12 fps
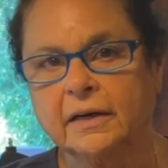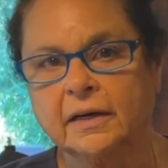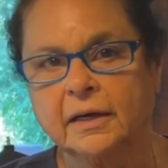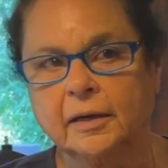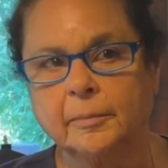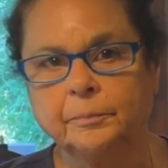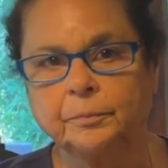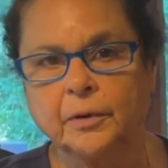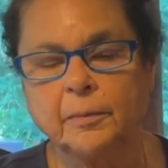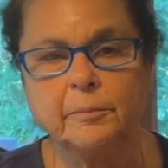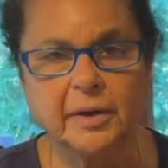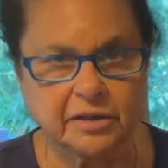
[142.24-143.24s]
a
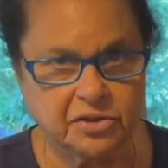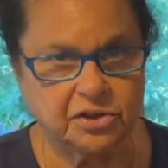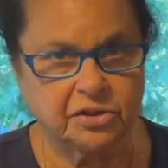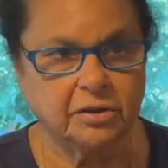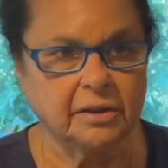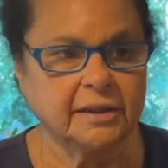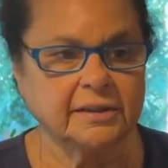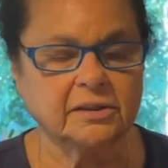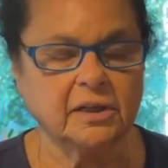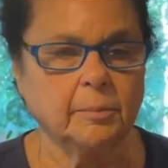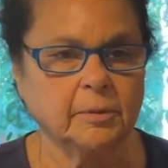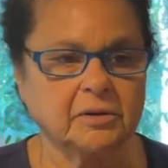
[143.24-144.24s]
mixture. It's
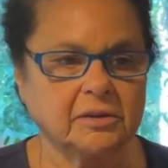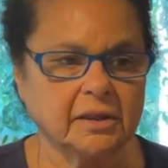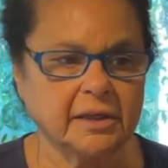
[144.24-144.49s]
almost